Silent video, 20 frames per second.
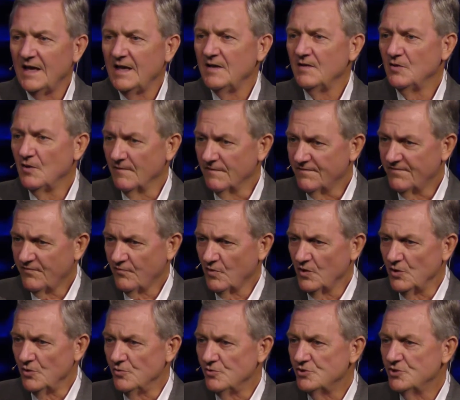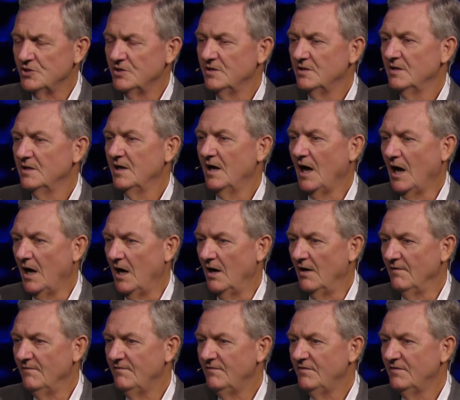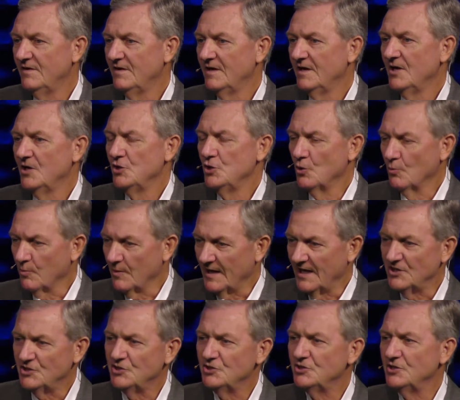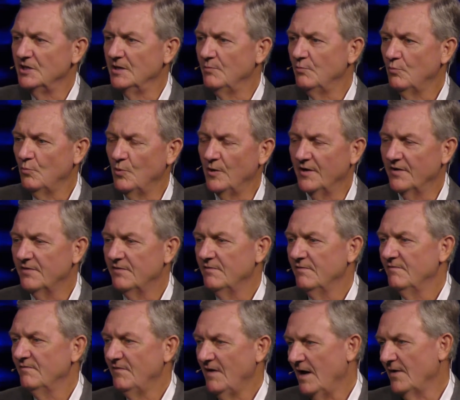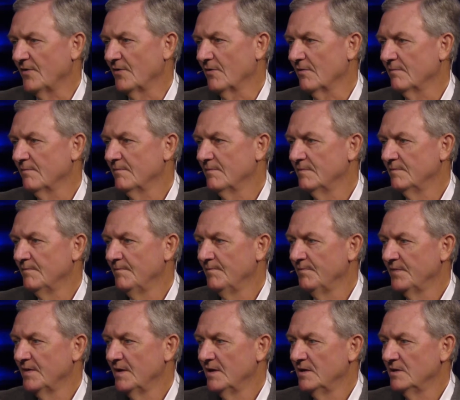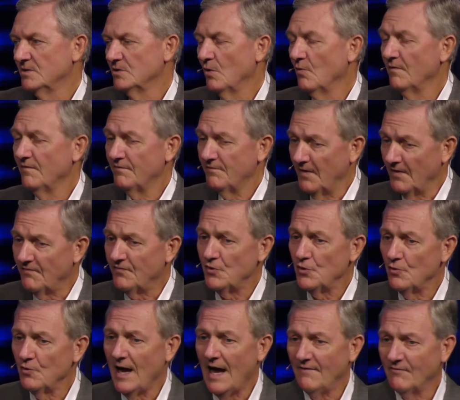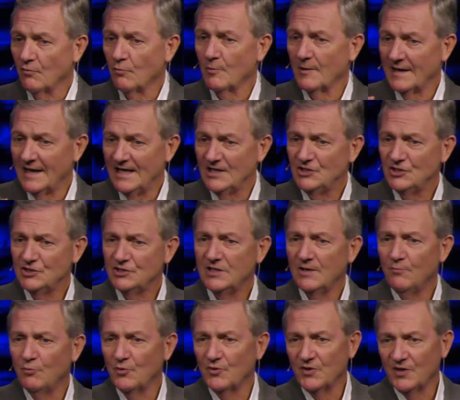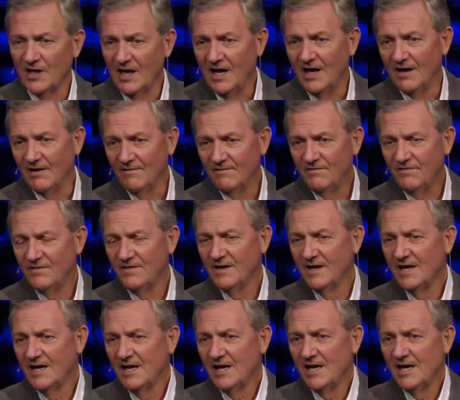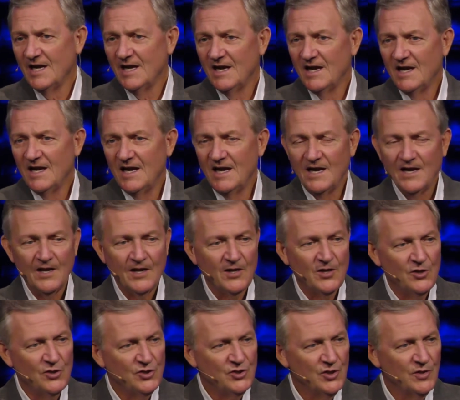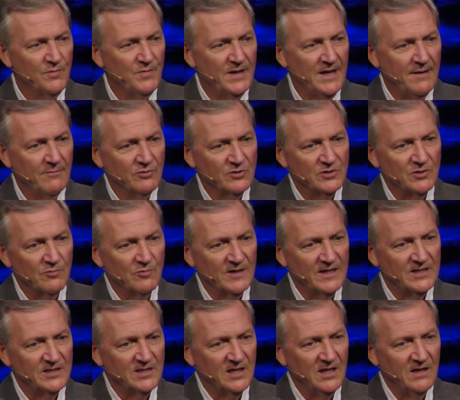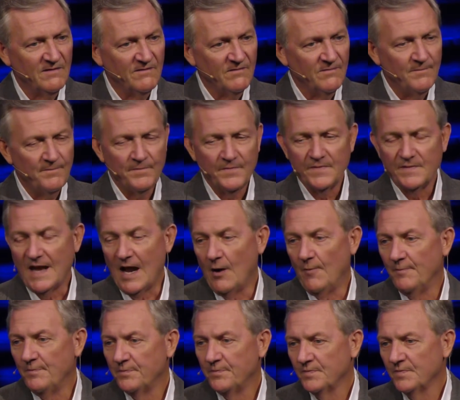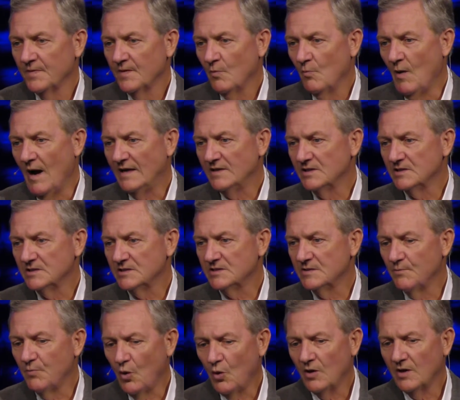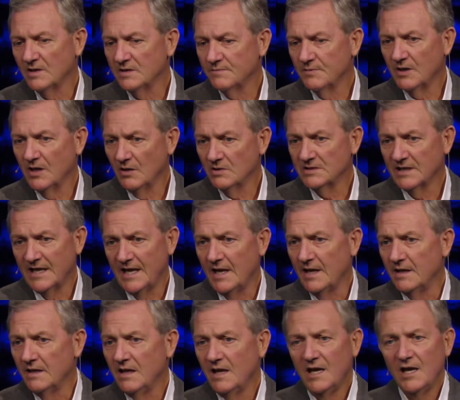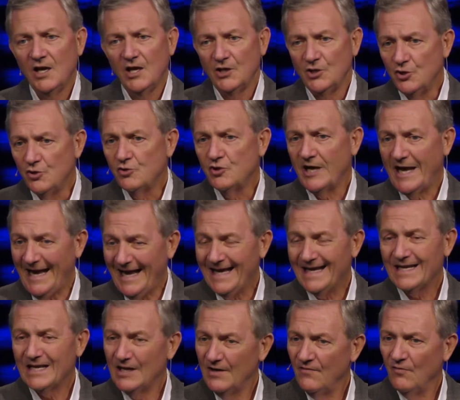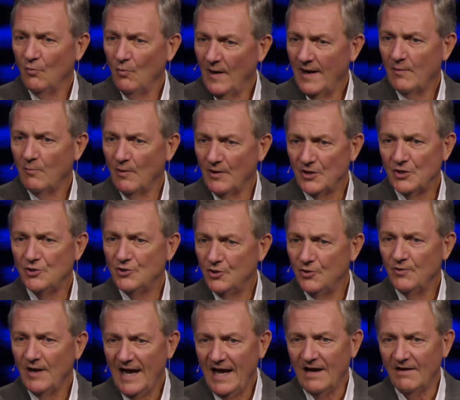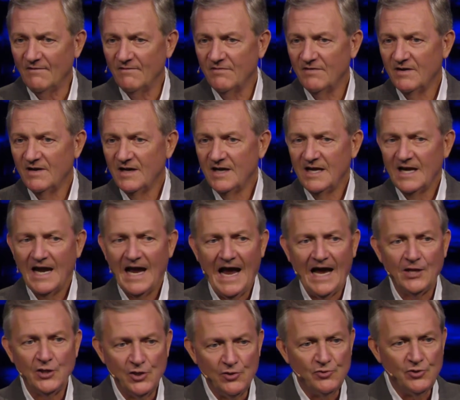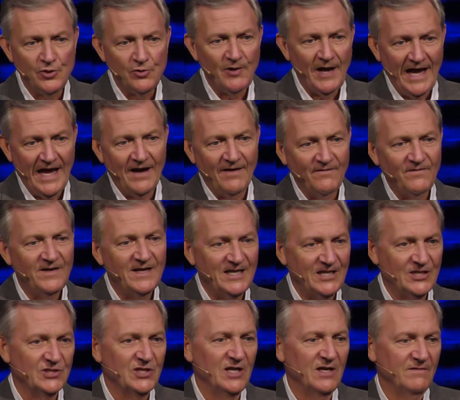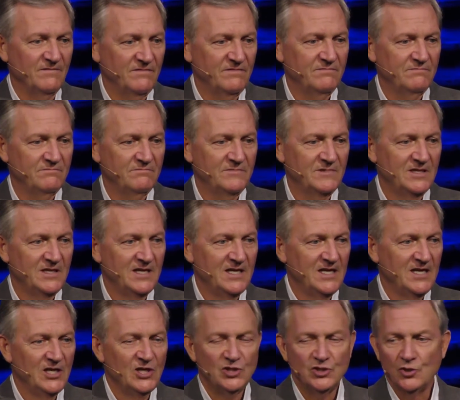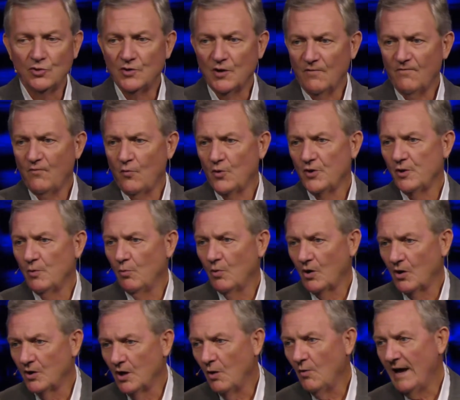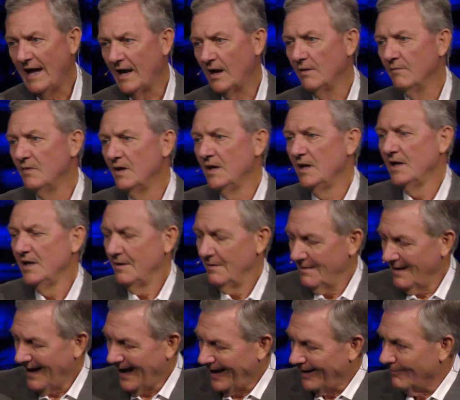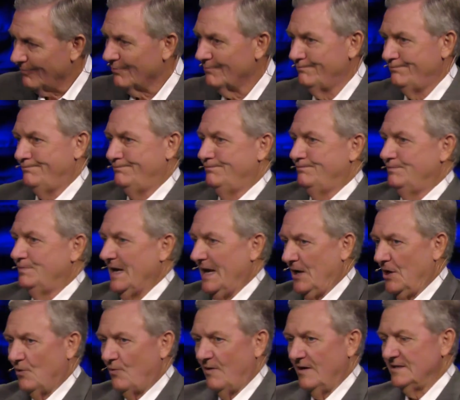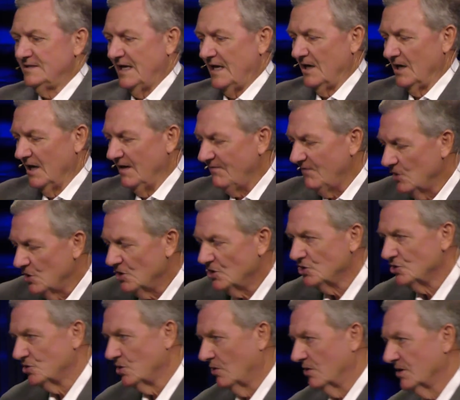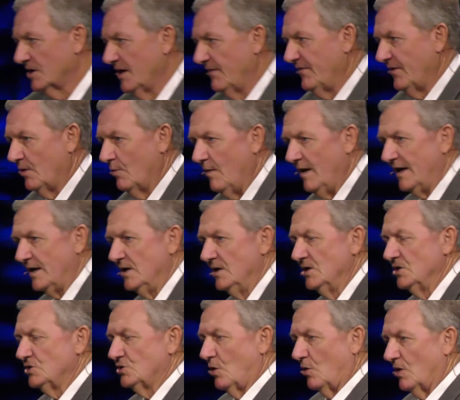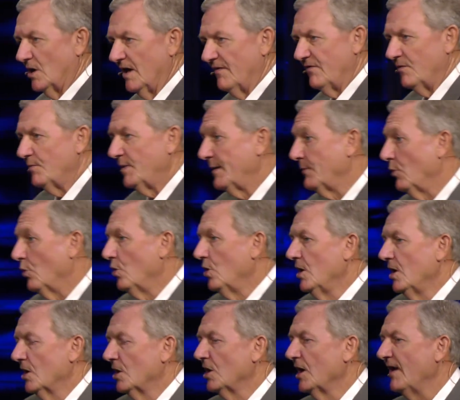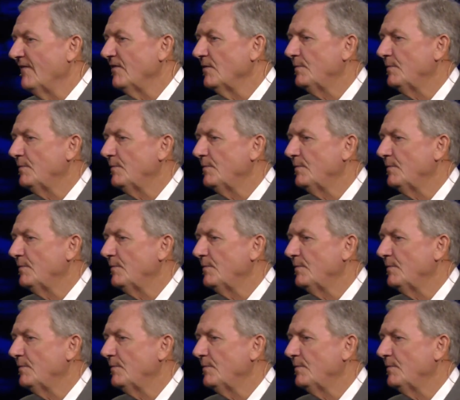the fruit of your relationship with Father. So if you have a relationship with love, you should be able to release love. Now, why this is important is because, again, you can give away what you do have, and you do have His love. So therefore, you want to know how to increase that love? Start giving away. Start loving people. Loving